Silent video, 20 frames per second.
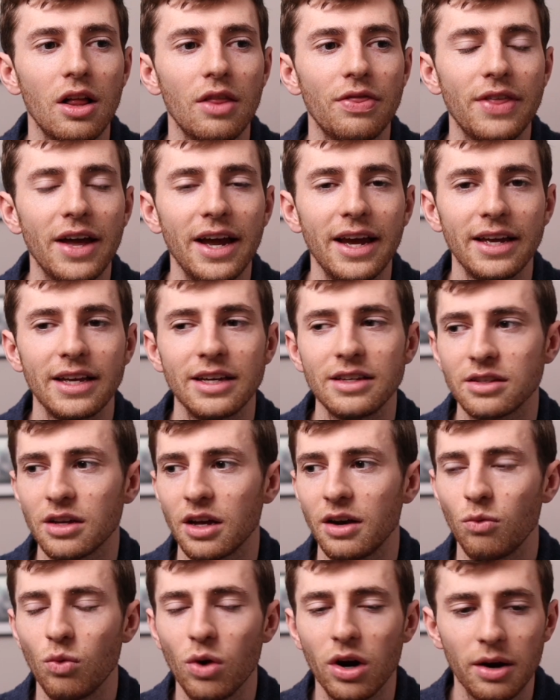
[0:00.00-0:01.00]
that is
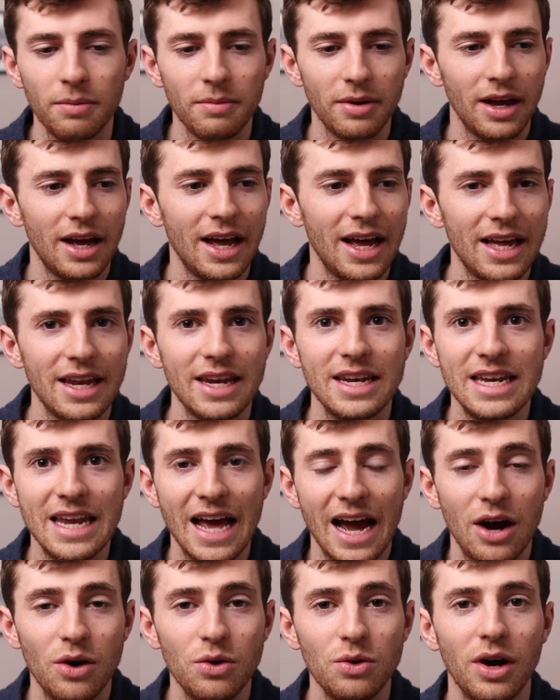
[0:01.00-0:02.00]
kind of where I'm at
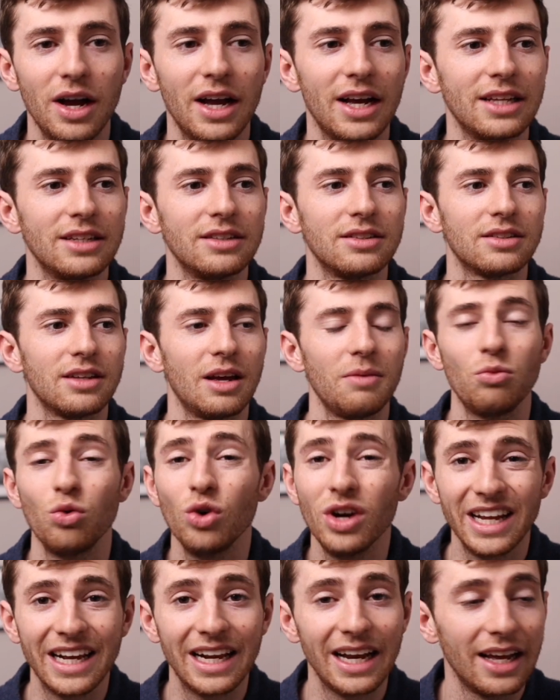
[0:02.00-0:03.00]
now, and I'm
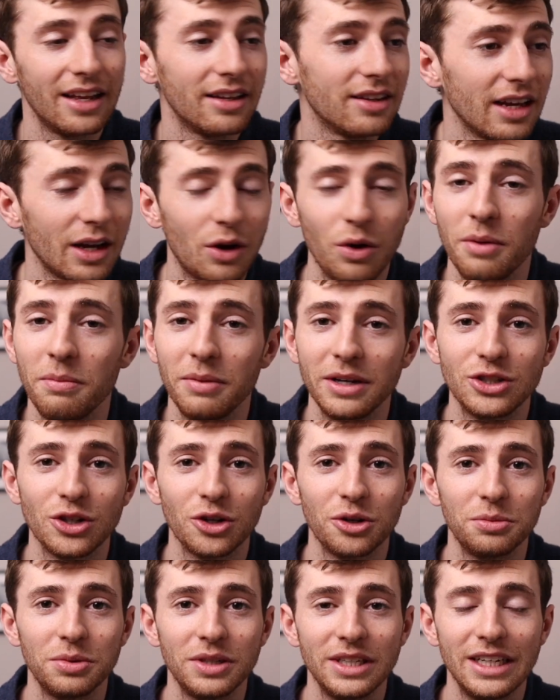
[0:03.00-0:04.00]
really glad that I quit my
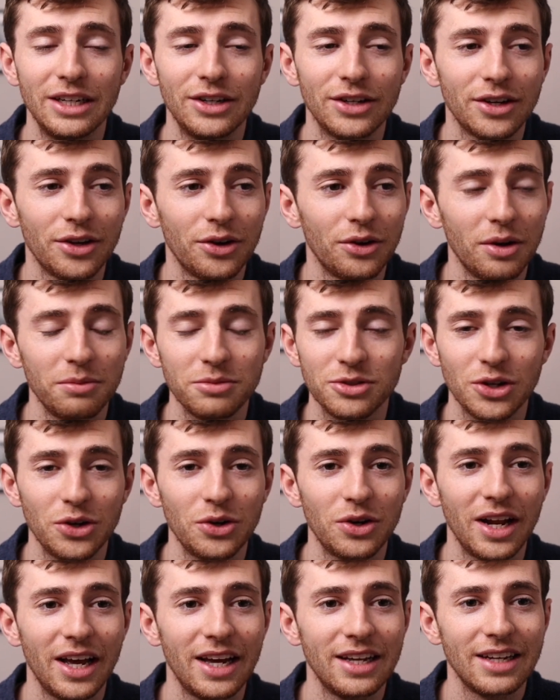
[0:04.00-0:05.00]
job a year ago. I'm so
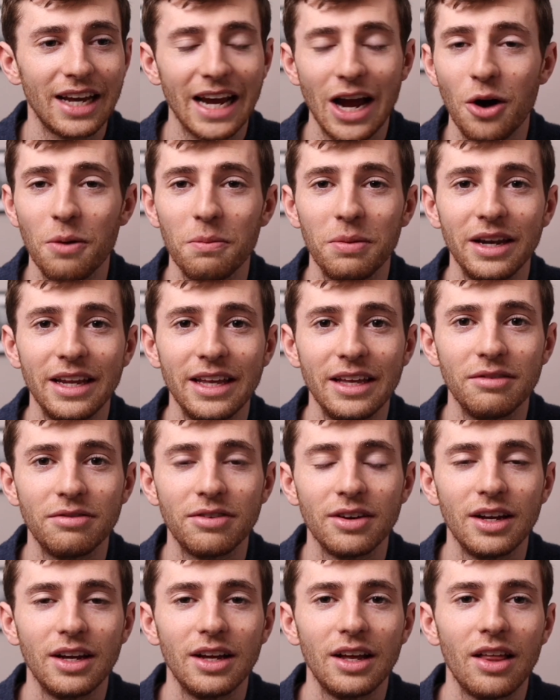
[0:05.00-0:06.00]
glad. I can't
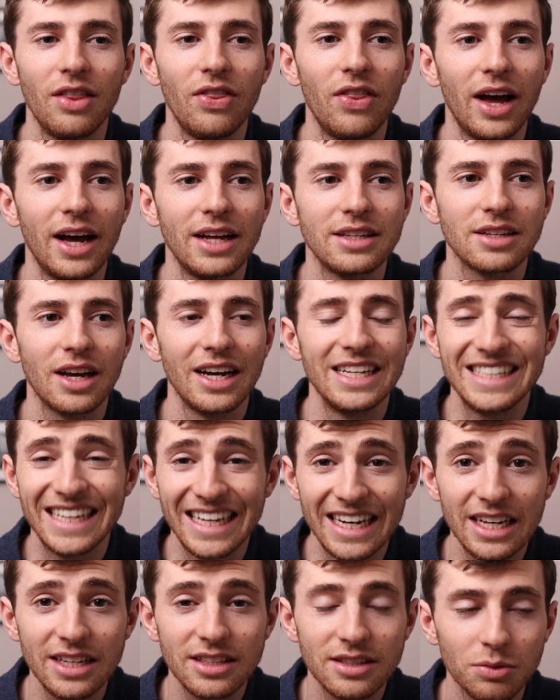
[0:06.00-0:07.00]
believe that I
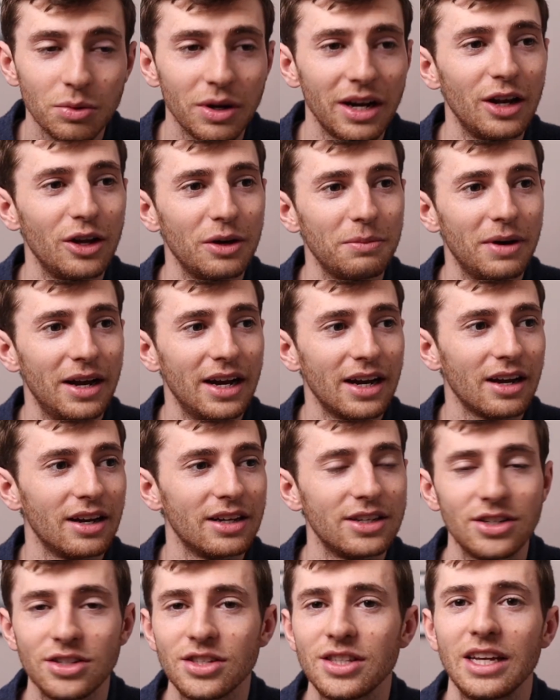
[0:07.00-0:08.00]
did it. When I look back, I
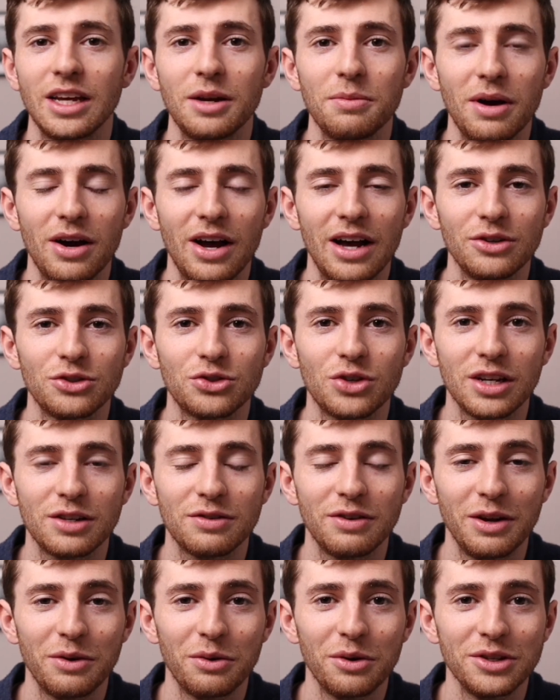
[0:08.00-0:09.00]
just think about how
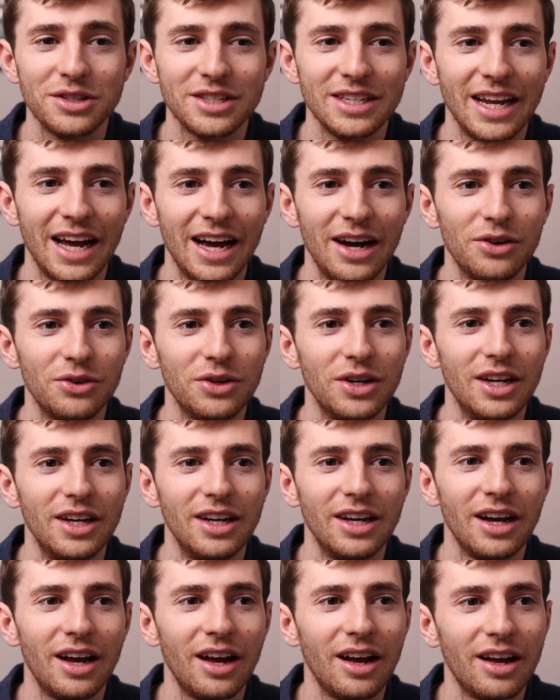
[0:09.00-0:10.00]
stressful it was and how
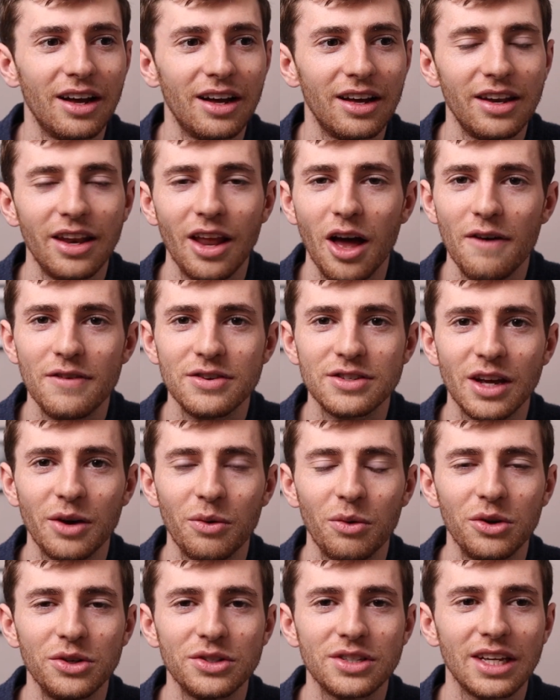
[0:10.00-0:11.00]
nervous I
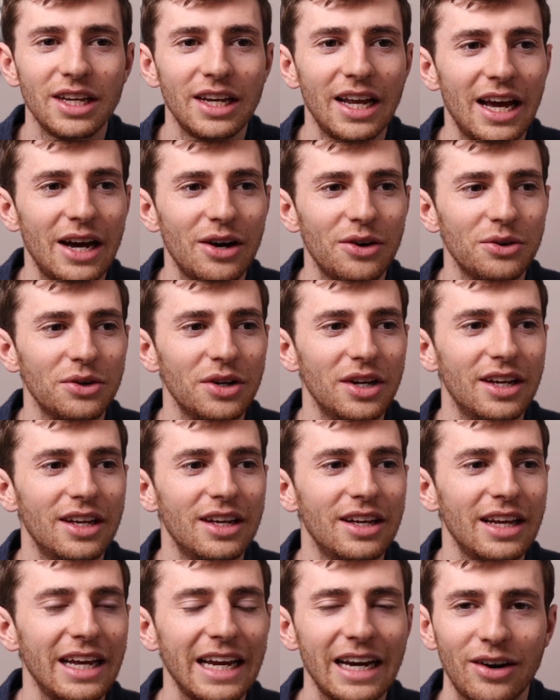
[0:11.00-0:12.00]
was, and how
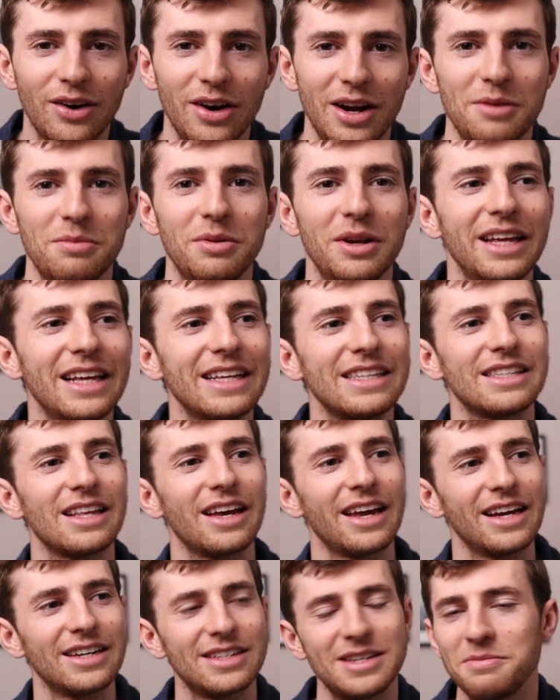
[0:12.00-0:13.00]
incredible it is
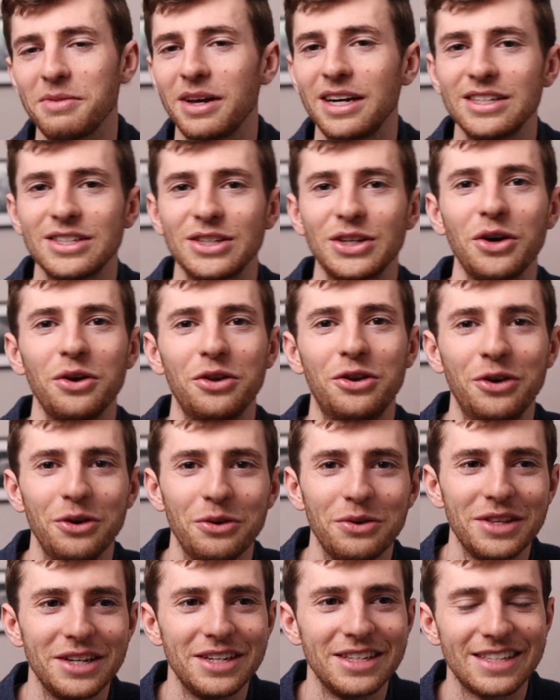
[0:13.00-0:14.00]
that I actually managed to go through
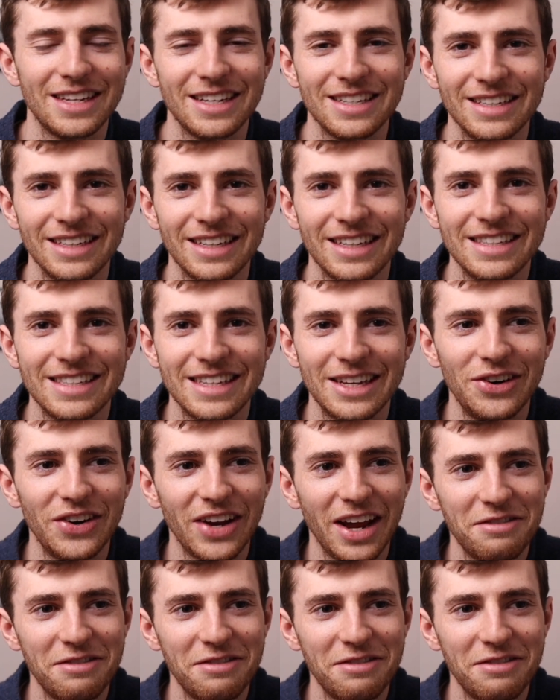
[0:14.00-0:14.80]
with the decision, considering